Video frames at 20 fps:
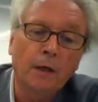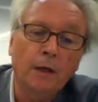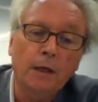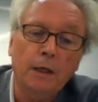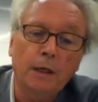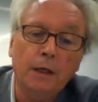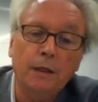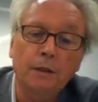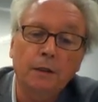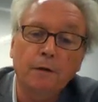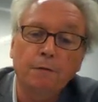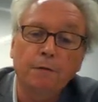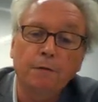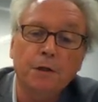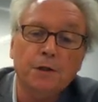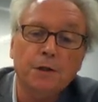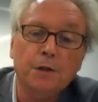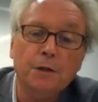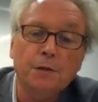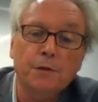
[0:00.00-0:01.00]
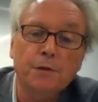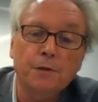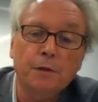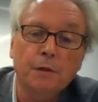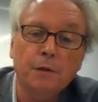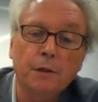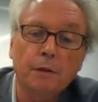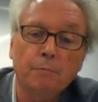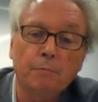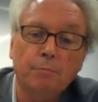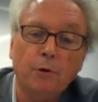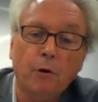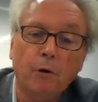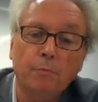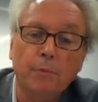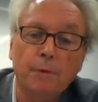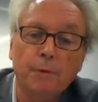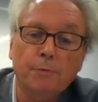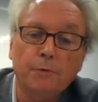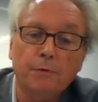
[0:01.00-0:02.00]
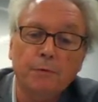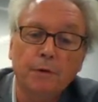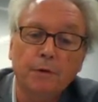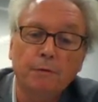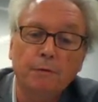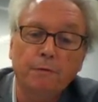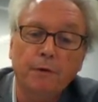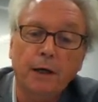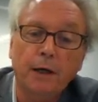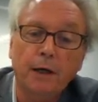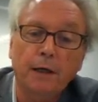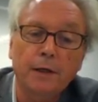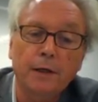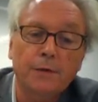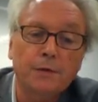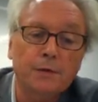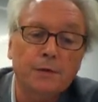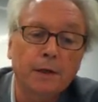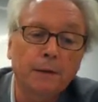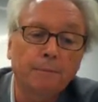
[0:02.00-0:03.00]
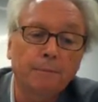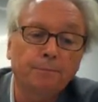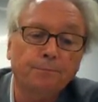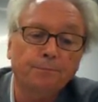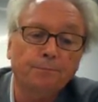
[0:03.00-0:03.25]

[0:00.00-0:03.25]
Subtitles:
Inefficiency, problems with financing.